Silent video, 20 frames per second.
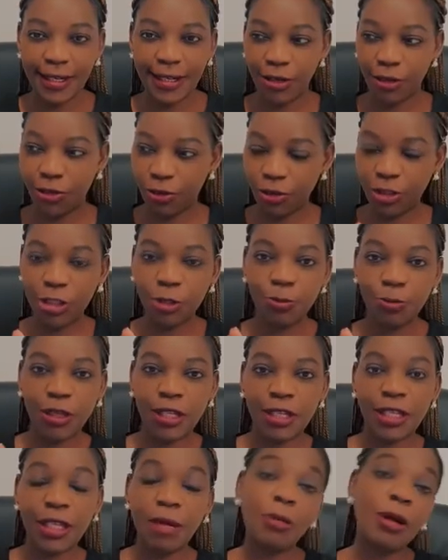how to
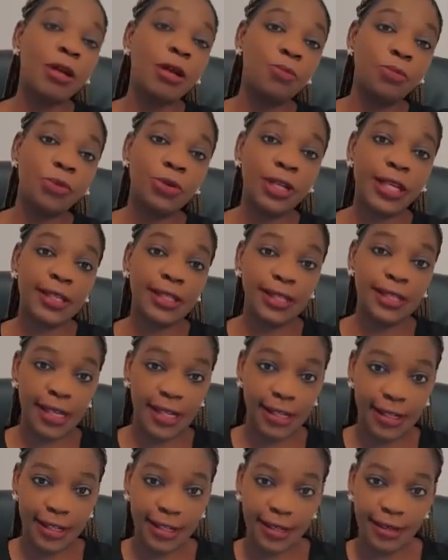write English,
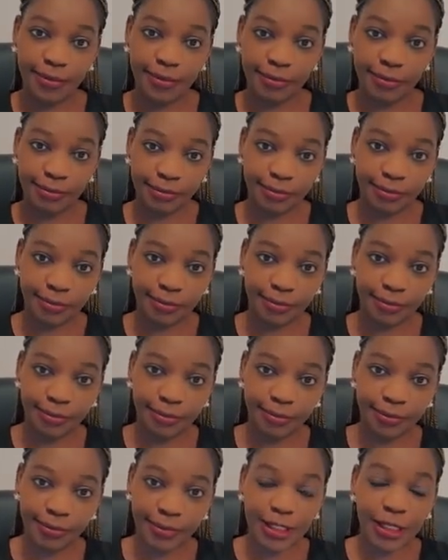not even
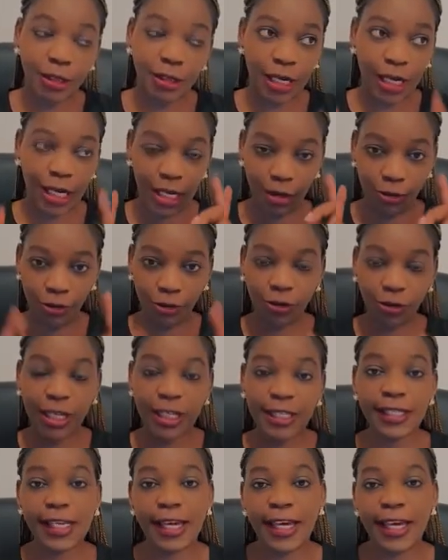speak English.
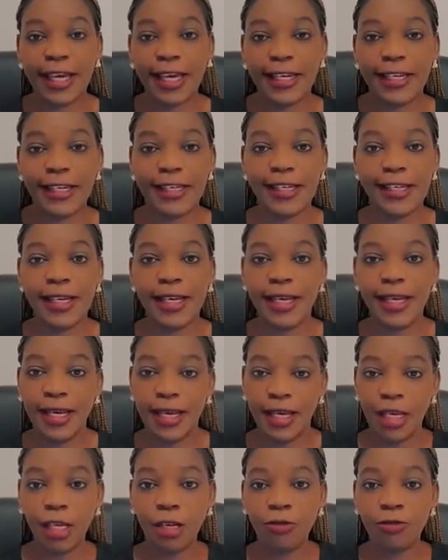Since you're going to be
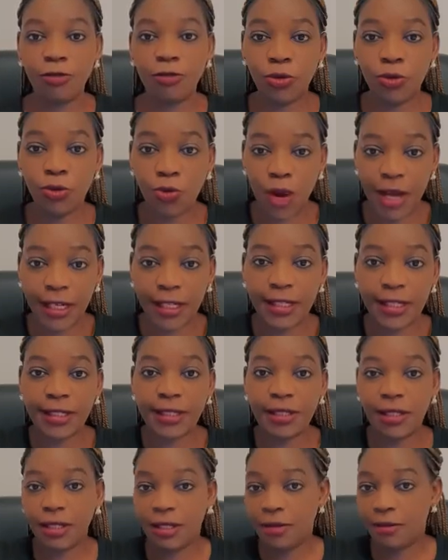speaking or to
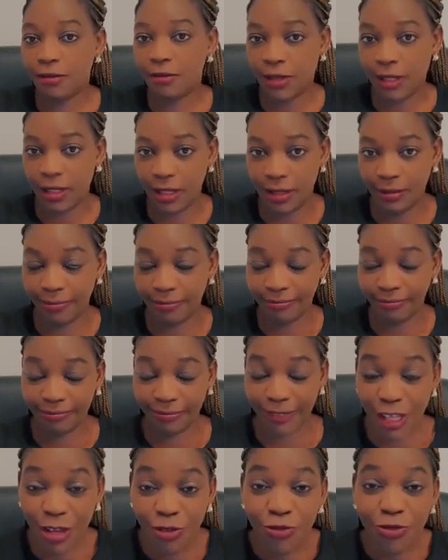be attending
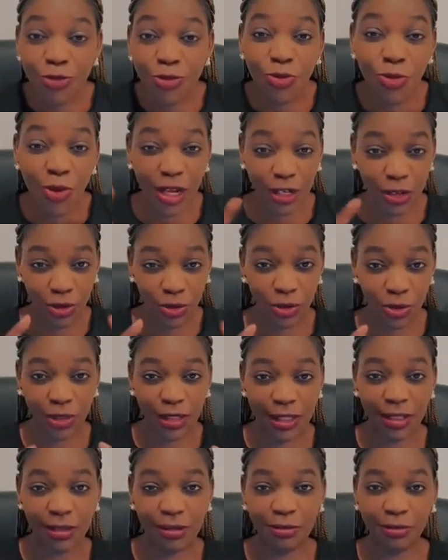um,
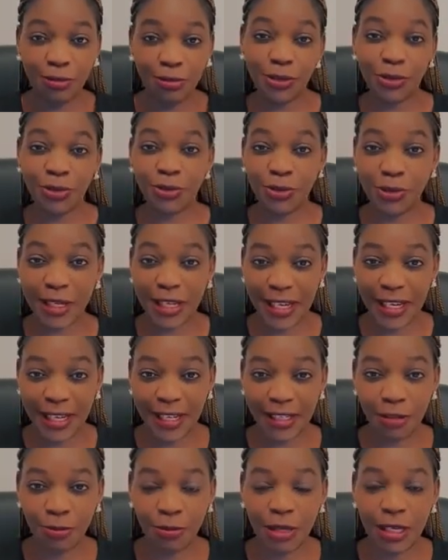English
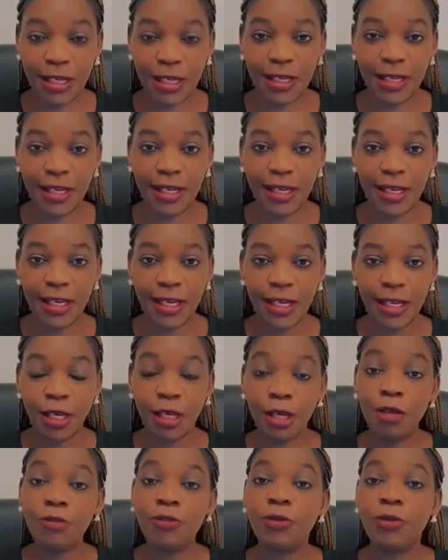native speakers,
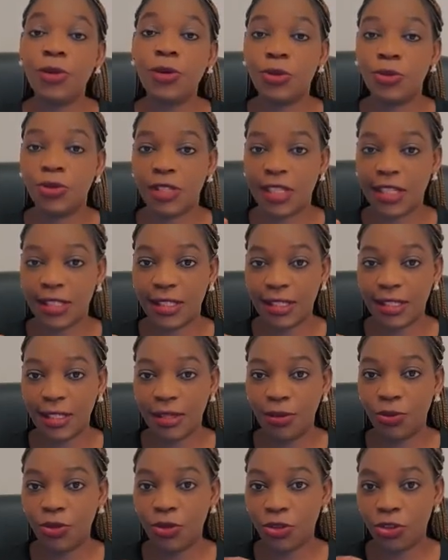you need to know
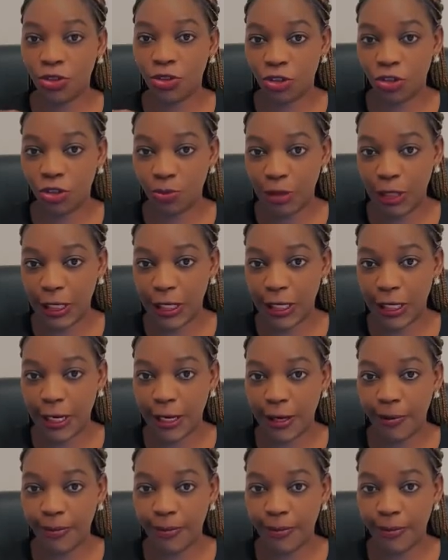how to type